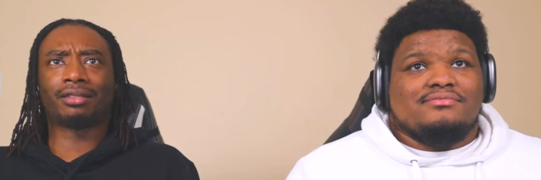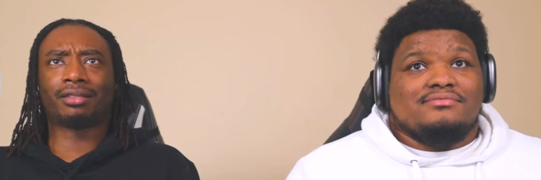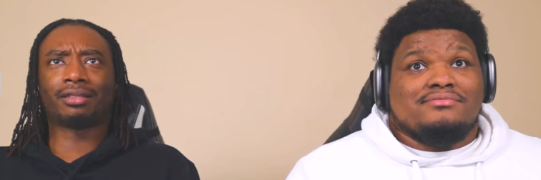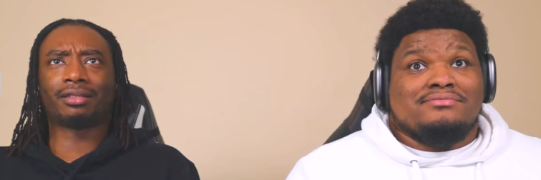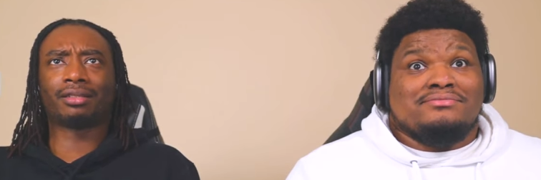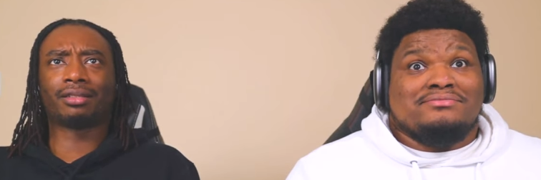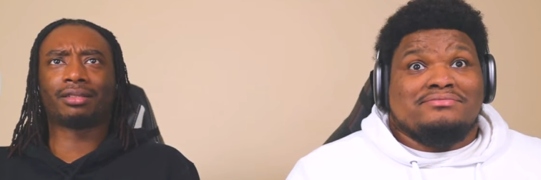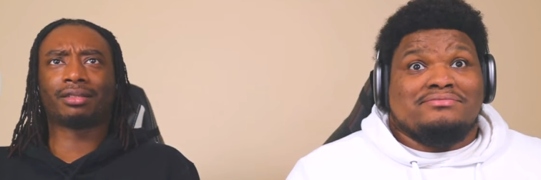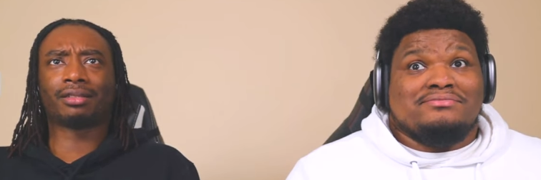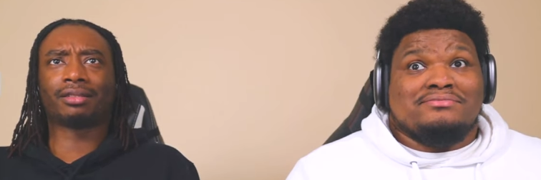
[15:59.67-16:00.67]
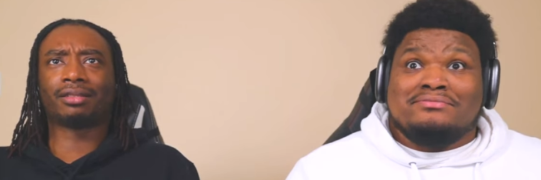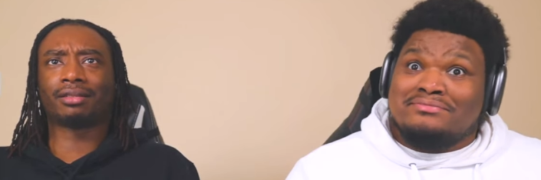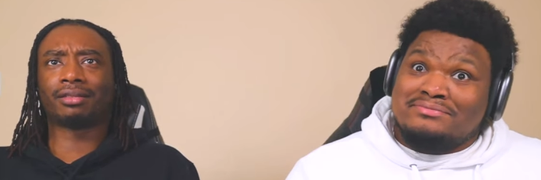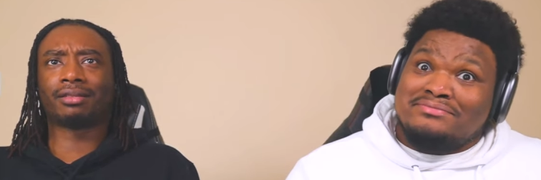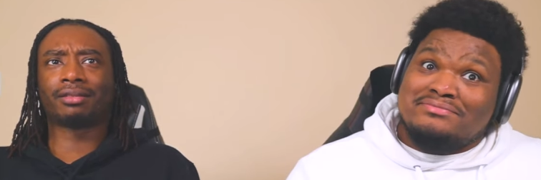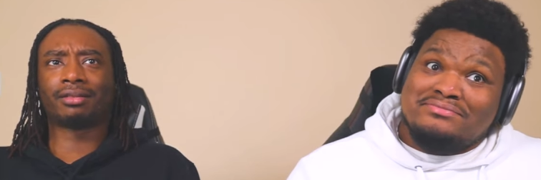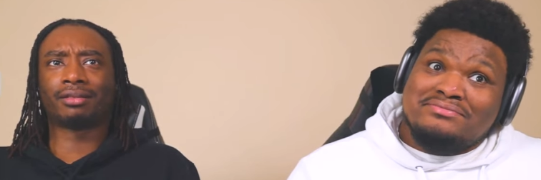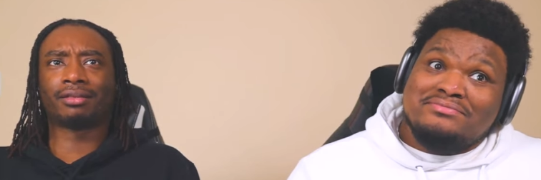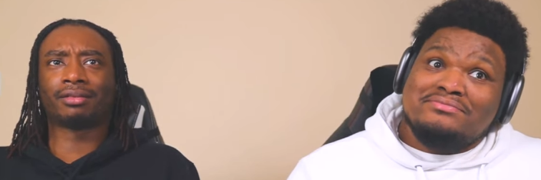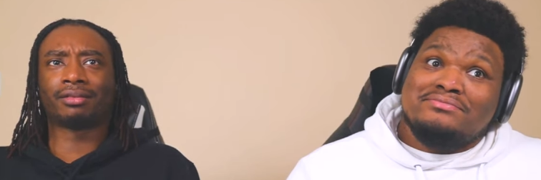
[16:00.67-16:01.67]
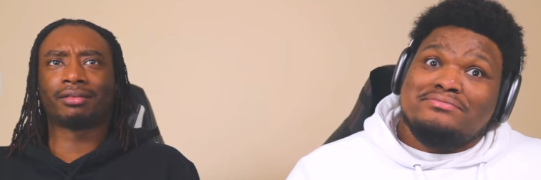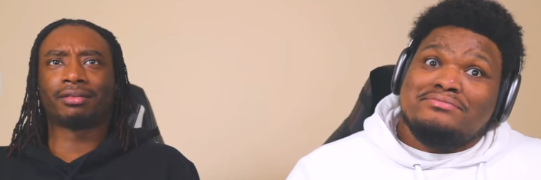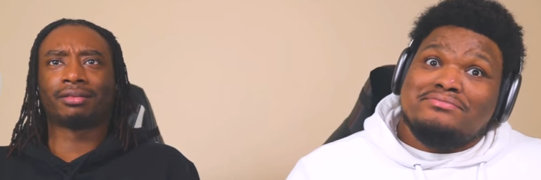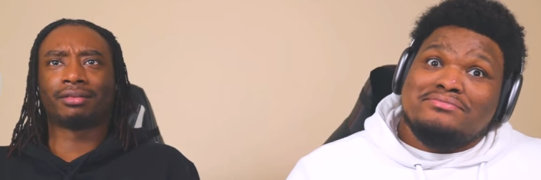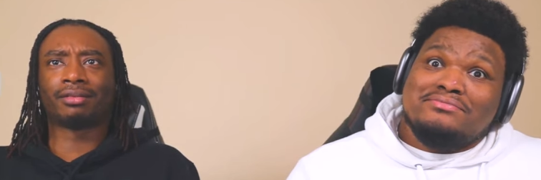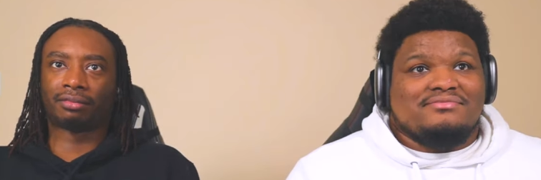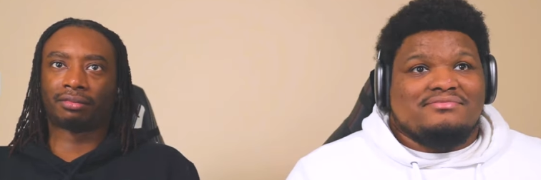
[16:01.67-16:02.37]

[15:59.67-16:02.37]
Nothing is said.